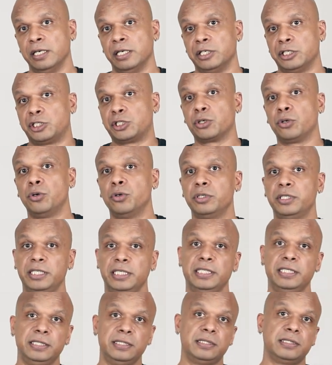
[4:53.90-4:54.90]
show
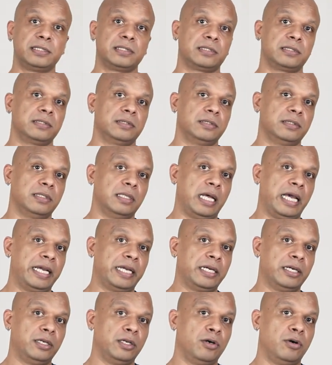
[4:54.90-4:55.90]
these,
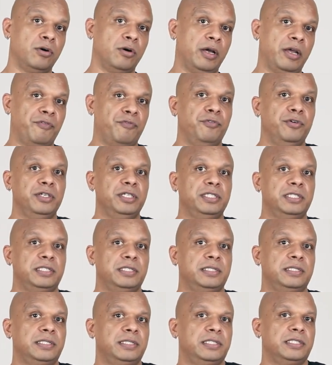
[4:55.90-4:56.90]
like, you know, if we
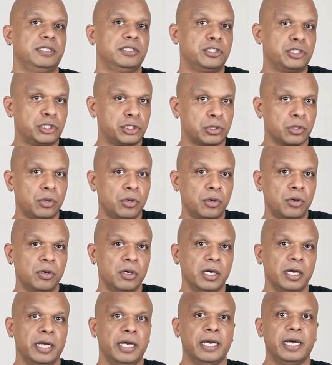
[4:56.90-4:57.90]

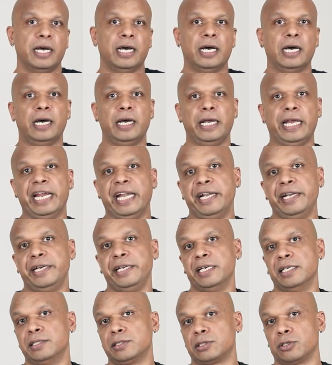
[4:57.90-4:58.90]
show
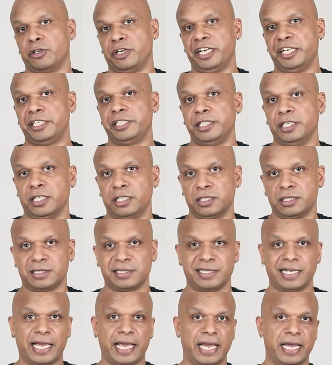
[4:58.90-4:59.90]
Indians or
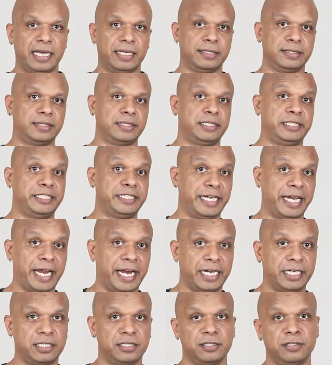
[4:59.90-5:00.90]
Asians as
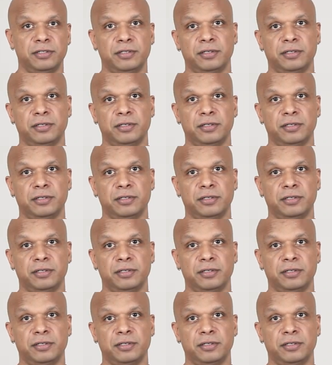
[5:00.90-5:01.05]
Chad,